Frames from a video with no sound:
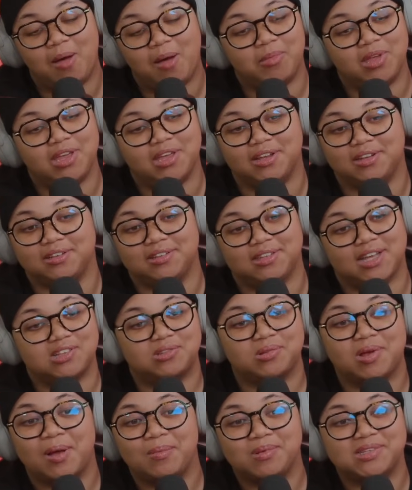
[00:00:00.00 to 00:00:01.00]
mean,
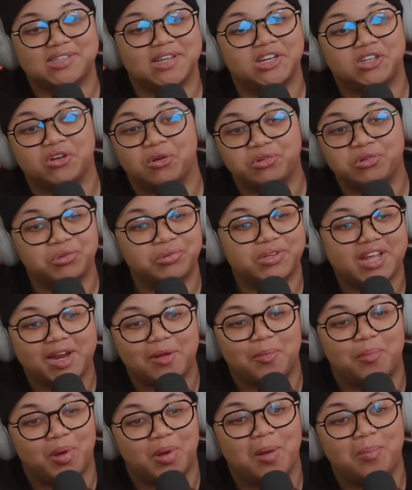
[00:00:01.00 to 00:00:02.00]
that's why I was like, don't do that
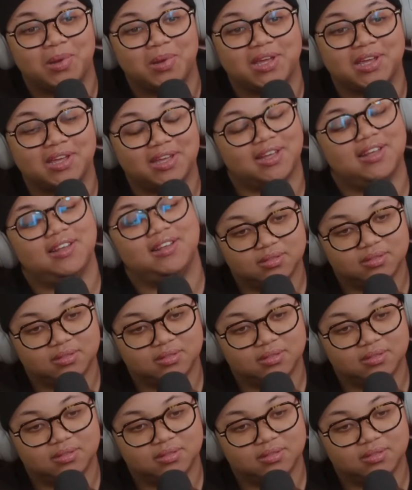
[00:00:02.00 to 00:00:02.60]
in public.